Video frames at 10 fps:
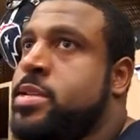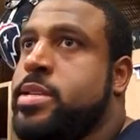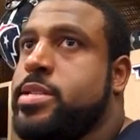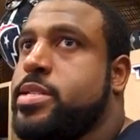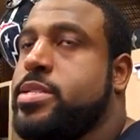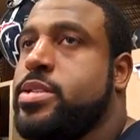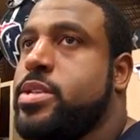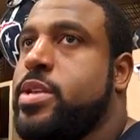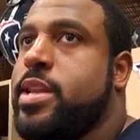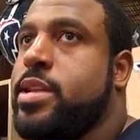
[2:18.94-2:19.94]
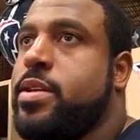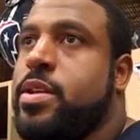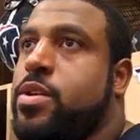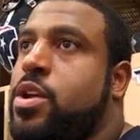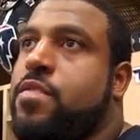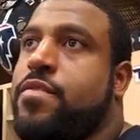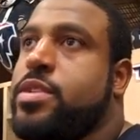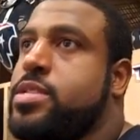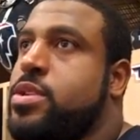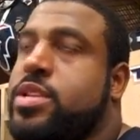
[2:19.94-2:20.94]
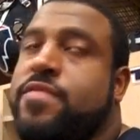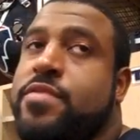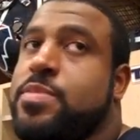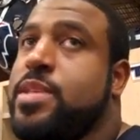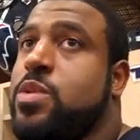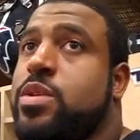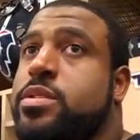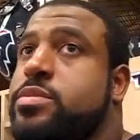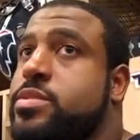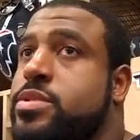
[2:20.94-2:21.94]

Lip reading: it's just you gotta on offense. You know, defense played well.